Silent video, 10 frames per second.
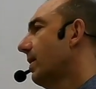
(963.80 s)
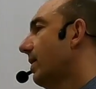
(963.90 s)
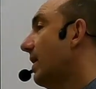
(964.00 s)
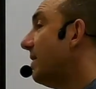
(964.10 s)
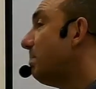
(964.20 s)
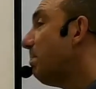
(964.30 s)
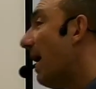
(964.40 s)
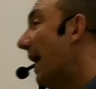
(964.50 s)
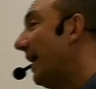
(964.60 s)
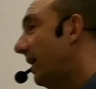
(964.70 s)
There's
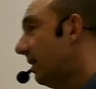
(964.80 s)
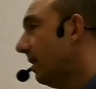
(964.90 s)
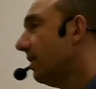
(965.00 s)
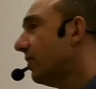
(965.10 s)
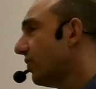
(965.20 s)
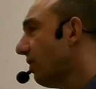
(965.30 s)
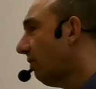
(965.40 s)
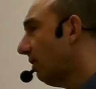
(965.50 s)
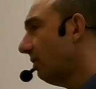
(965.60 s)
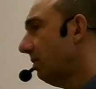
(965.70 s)
pain and
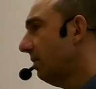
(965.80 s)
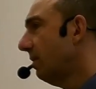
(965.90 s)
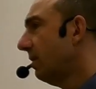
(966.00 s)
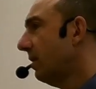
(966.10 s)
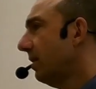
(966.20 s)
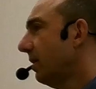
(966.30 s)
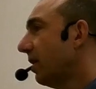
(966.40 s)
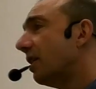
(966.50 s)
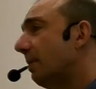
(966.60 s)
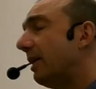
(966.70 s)
sorrow going
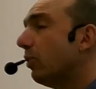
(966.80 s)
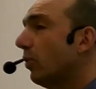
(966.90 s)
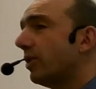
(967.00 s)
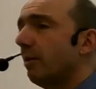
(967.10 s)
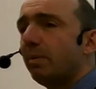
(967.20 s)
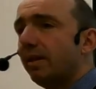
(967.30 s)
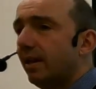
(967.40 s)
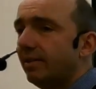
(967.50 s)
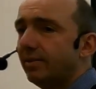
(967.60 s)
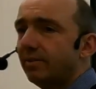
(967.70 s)
to be caught up in
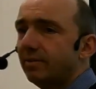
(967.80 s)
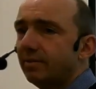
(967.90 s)
this.